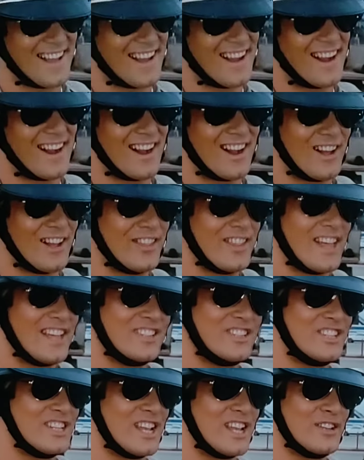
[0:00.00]
Uh, that
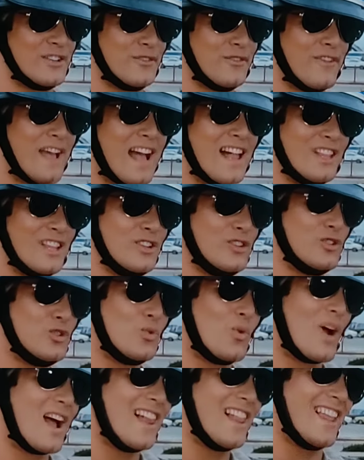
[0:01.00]
says
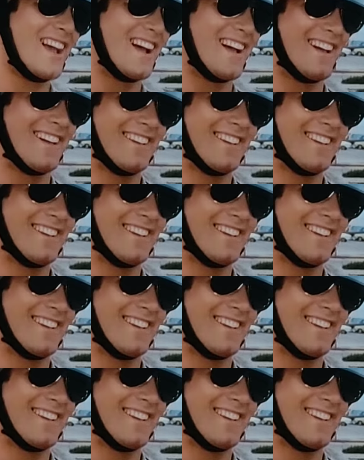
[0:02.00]
Valenzuela.